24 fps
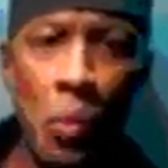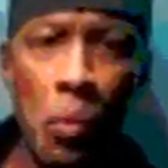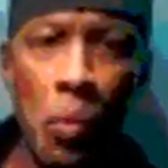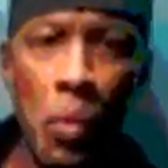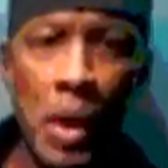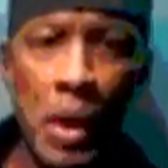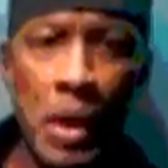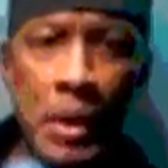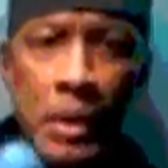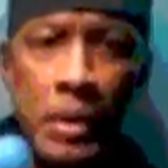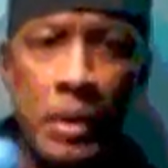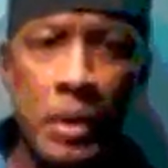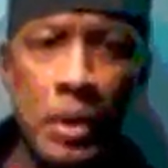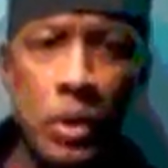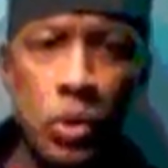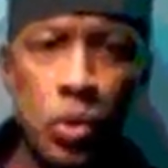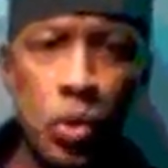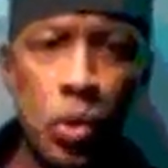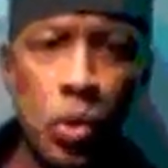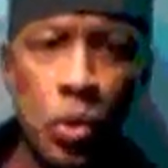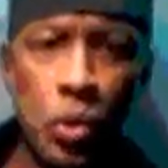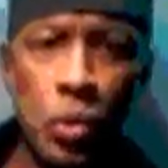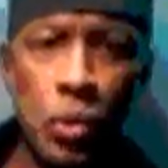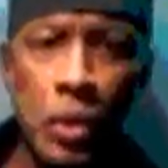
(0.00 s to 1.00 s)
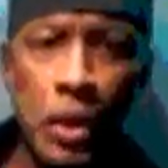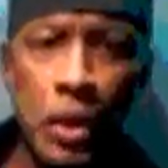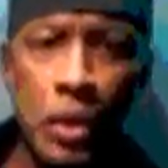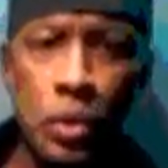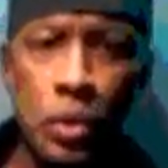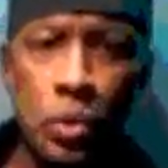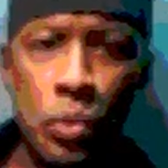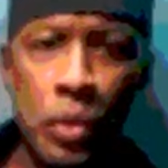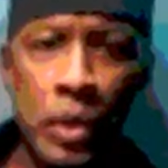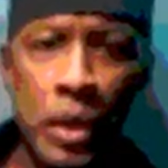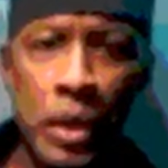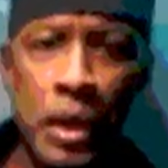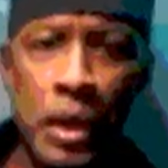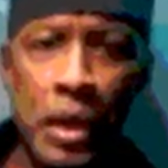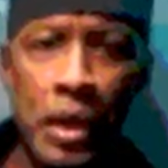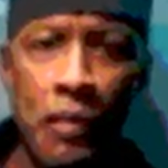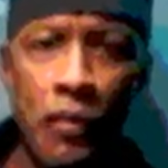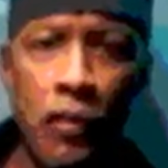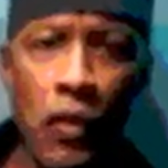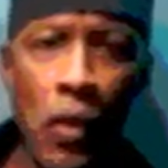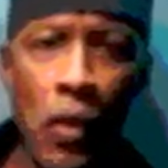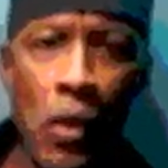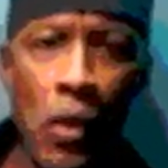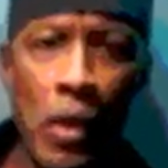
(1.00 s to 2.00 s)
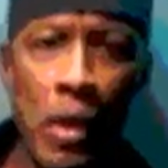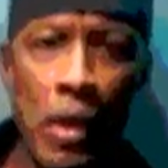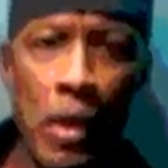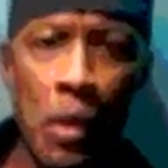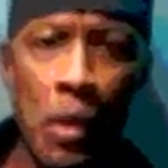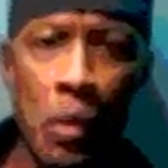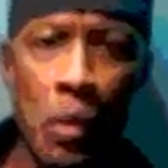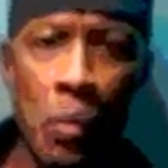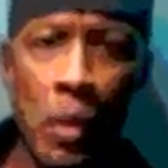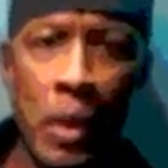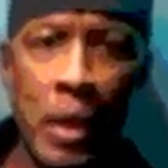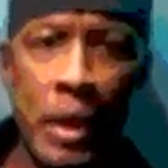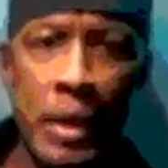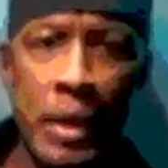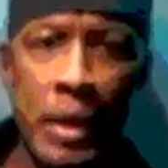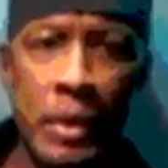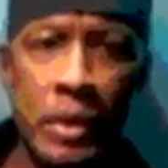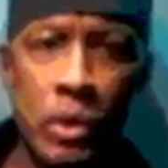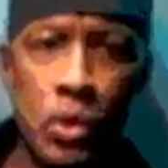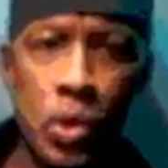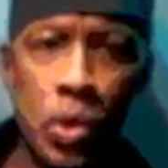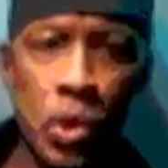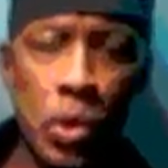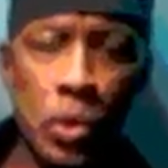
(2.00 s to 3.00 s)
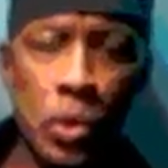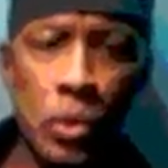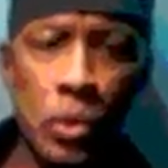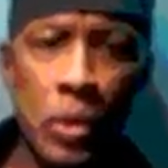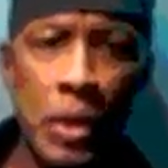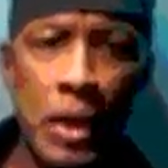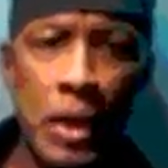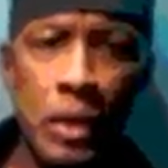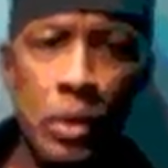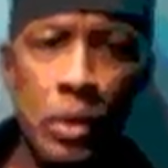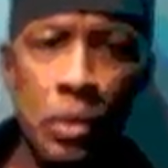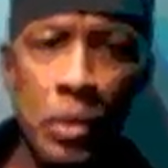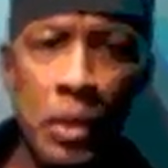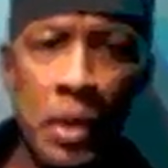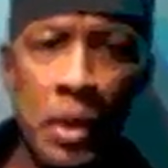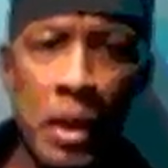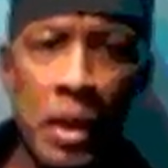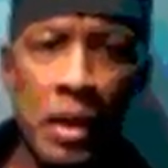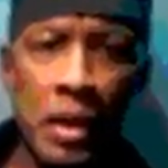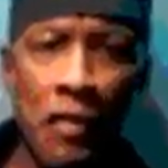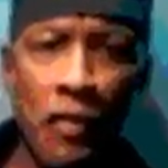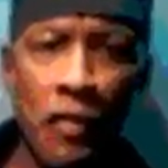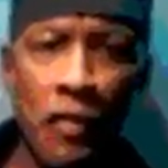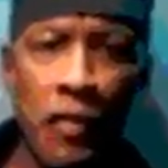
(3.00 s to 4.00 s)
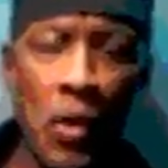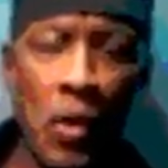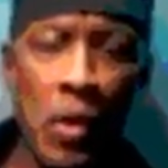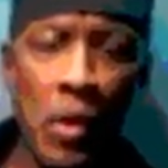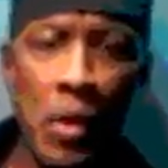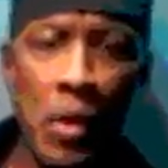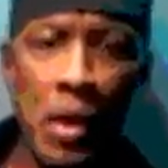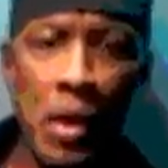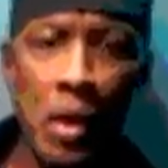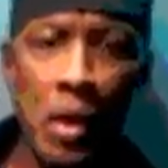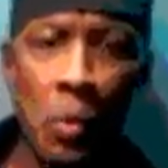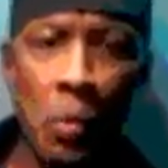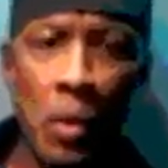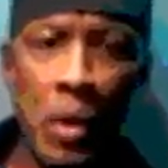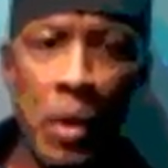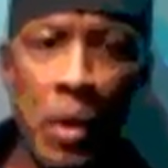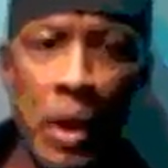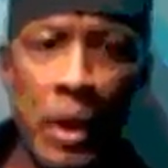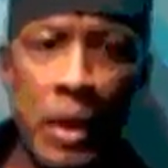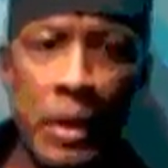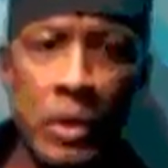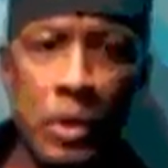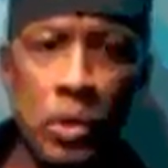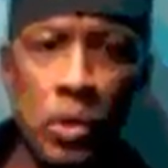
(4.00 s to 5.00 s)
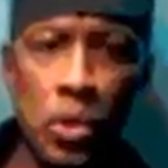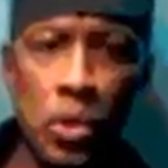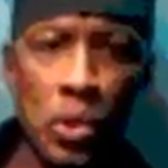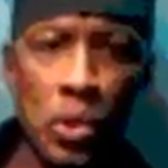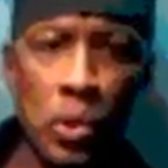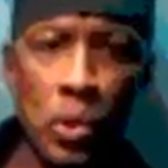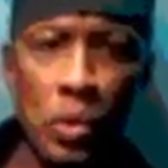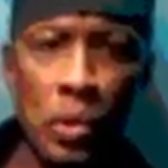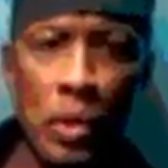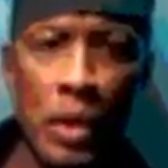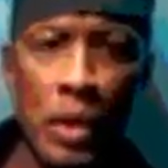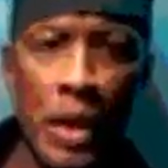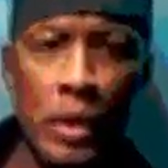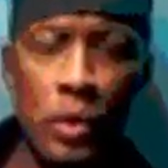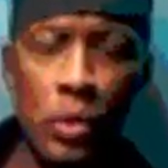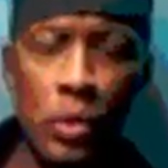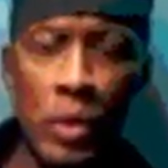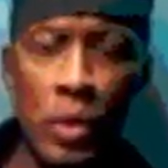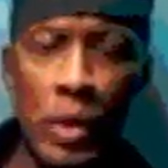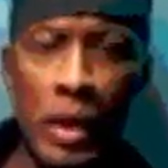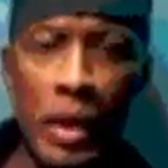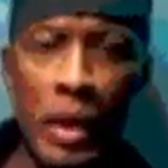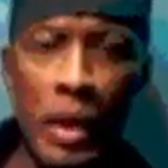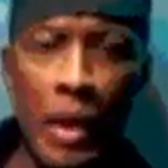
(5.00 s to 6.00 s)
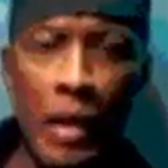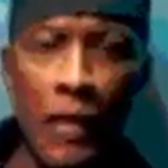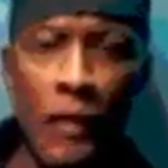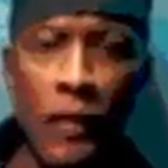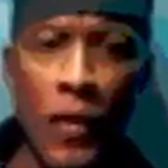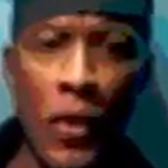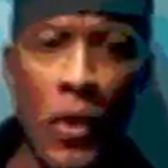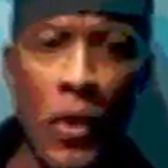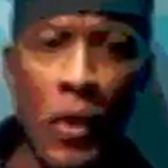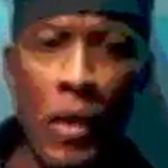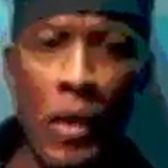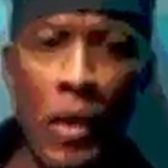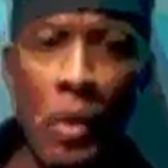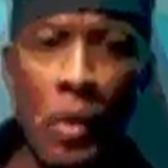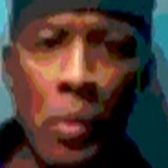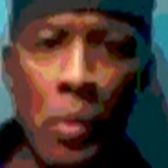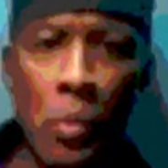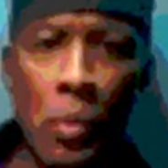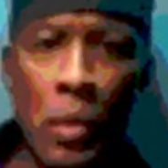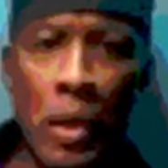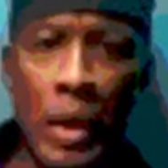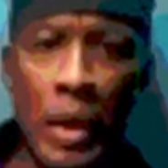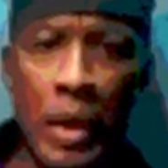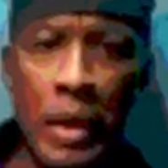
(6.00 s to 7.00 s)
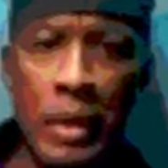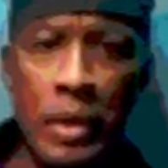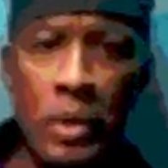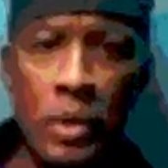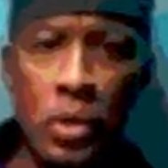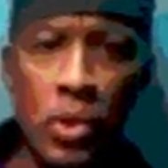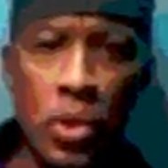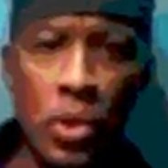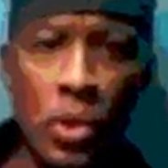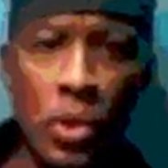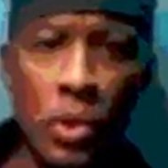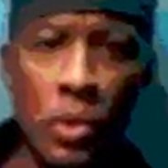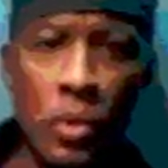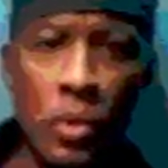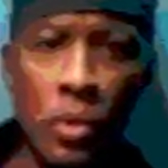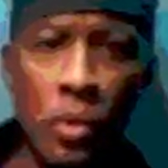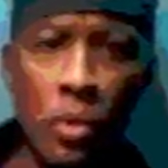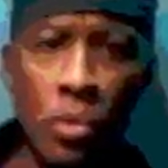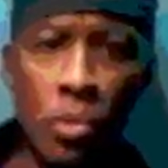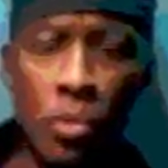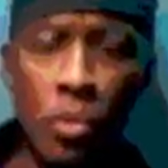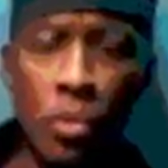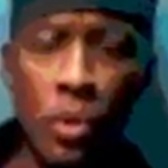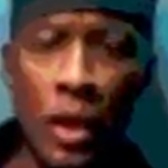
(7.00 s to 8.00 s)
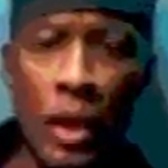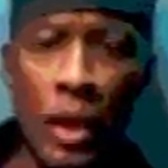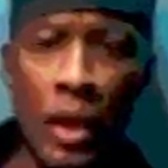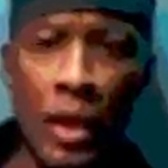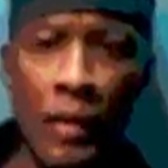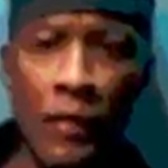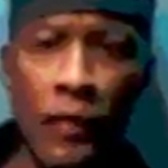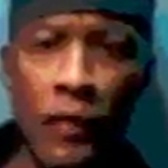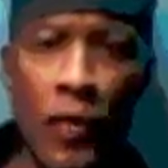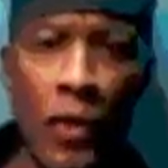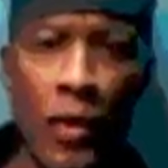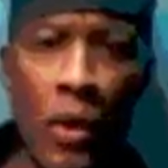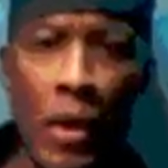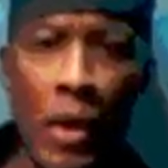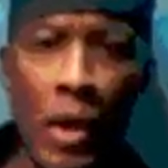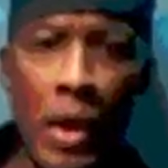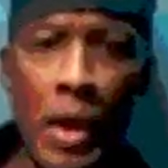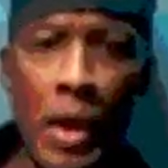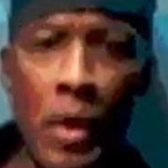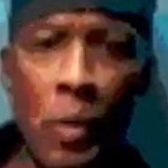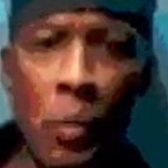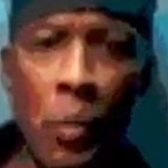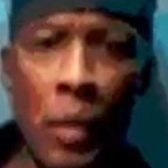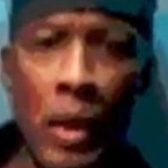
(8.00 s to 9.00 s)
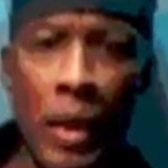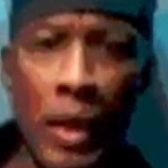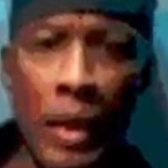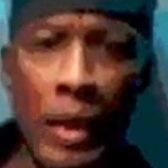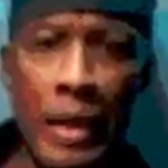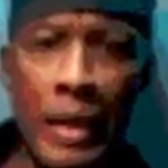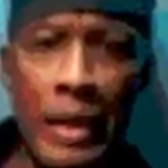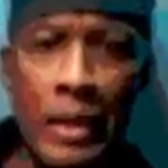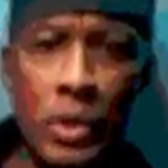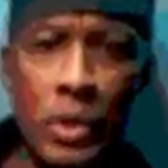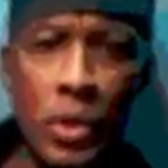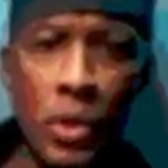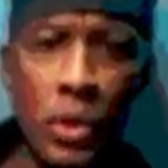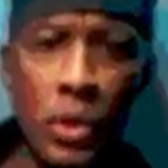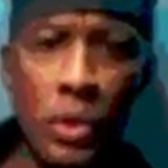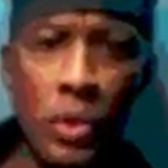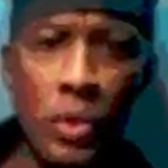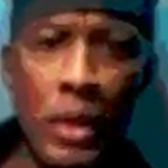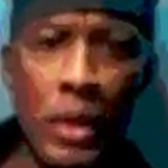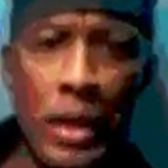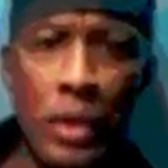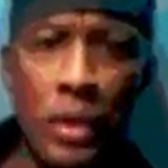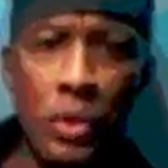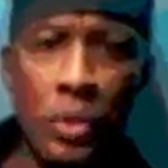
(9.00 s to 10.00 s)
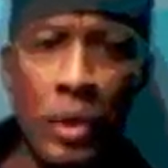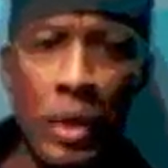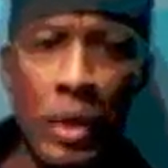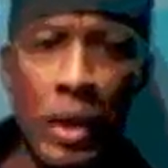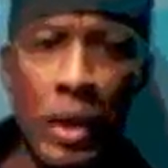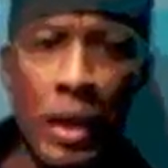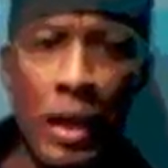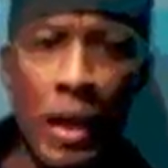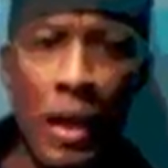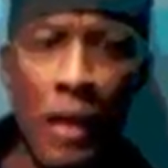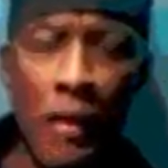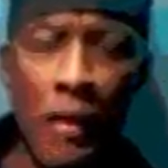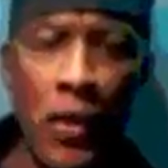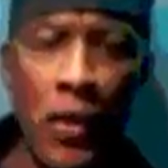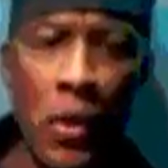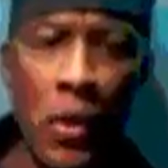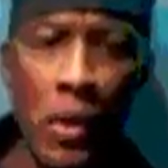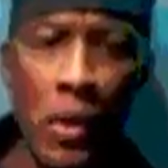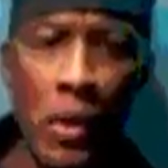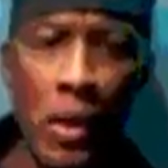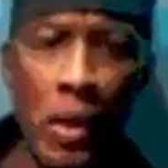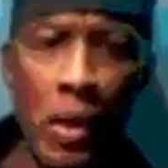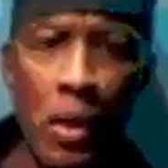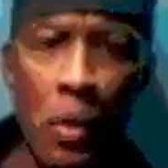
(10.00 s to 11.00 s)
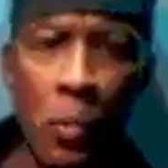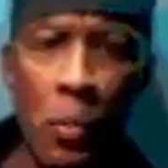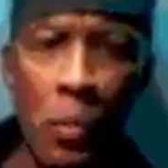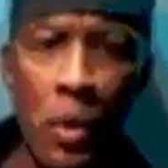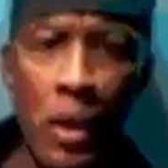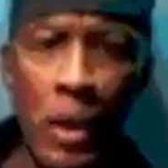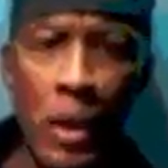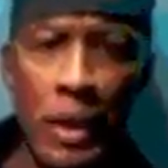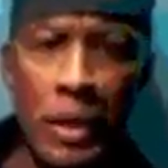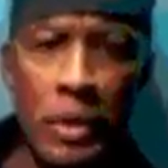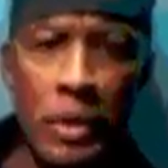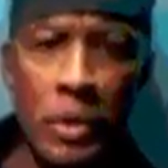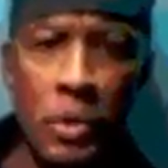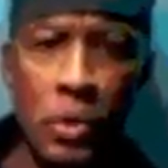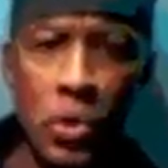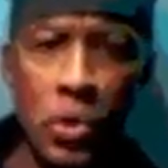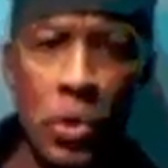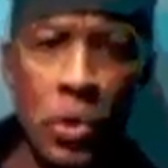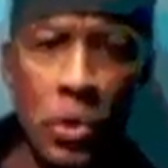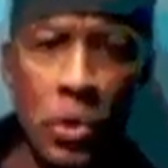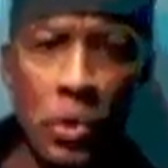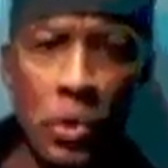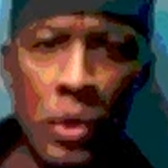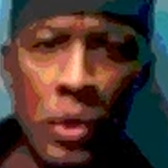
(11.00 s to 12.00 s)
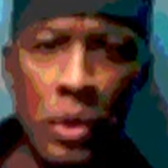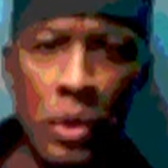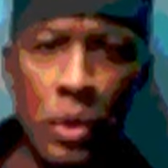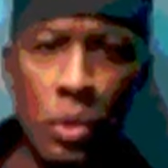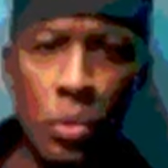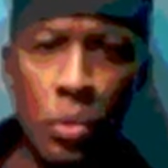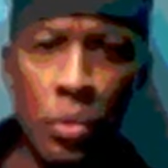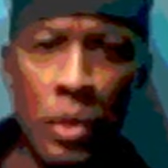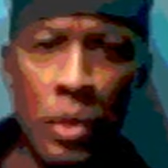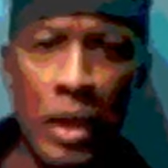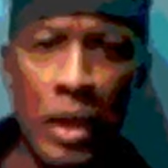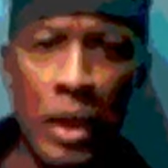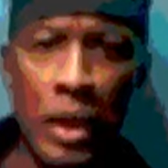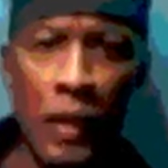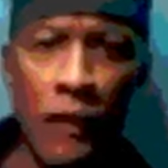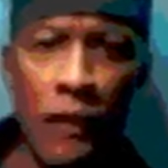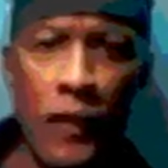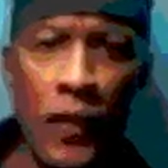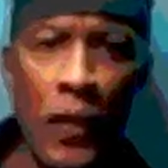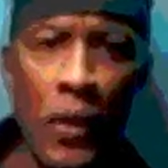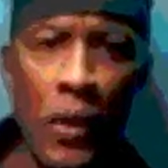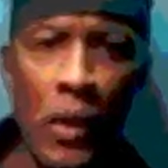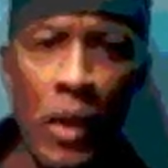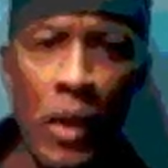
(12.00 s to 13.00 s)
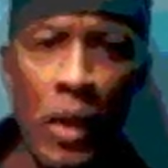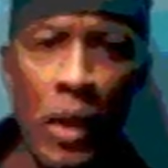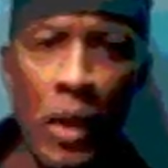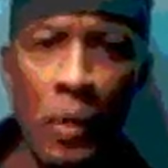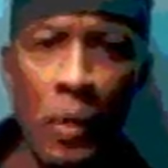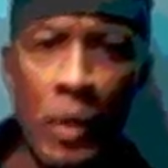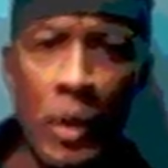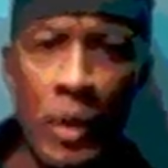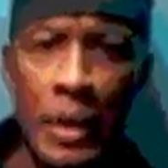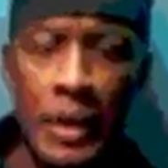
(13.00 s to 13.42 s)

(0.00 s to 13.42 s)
1, 2, 3, 4. 1, 2, 3, 4. 1, 2, 3, 4. 1, 2, 3, 4. 1, 2, 3, 4. 1, 2, 3, 4.